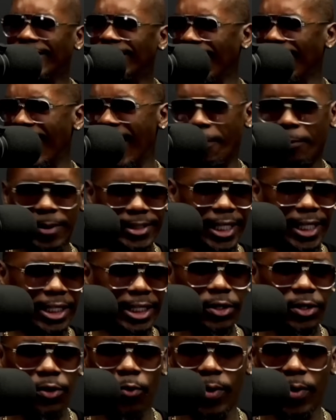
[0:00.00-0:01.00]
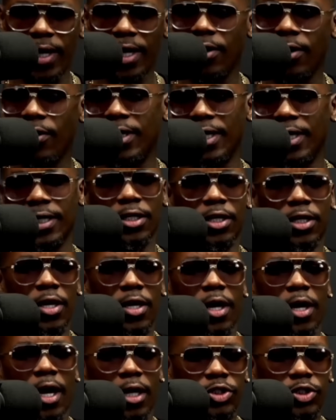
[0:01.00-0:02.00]
that was a little weird, and
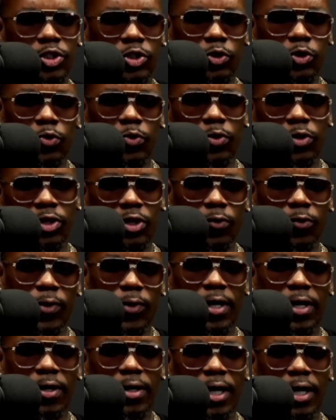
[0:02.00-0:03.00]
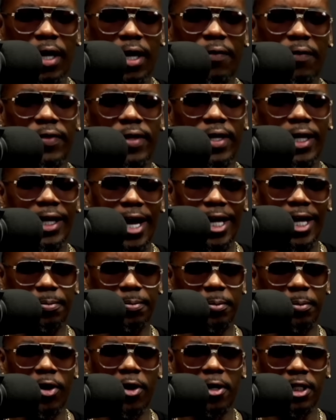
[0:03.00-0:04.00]
two or three of the
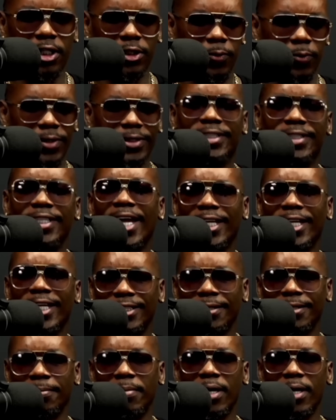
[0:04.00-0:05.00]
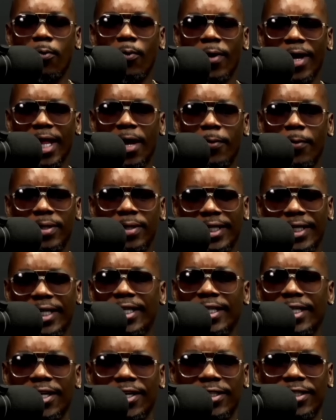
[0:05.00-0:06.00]
gospel artists were texting me while I was
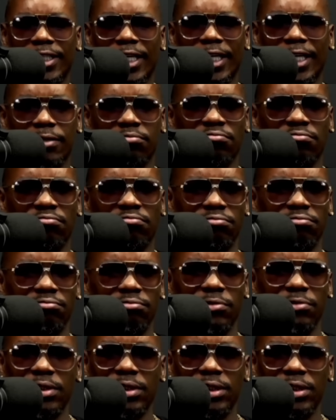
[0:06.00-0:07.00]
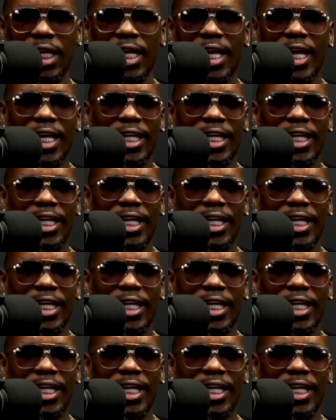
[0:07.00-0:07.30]
in there saying,